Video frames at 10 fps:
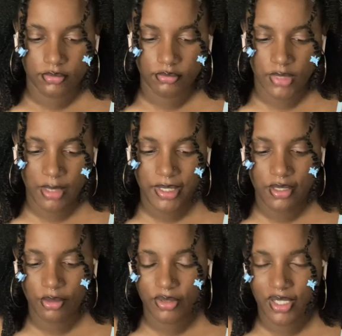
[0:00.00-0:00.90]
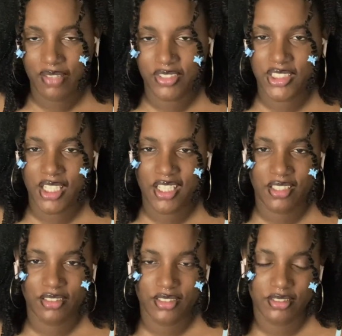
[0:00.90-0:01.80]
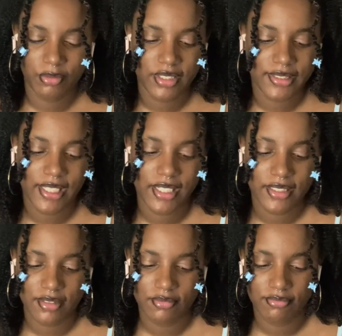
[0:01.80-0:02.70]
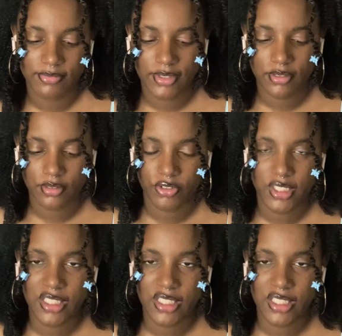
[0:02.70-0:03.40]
Maybe he don't want to have a child because the way his dad treated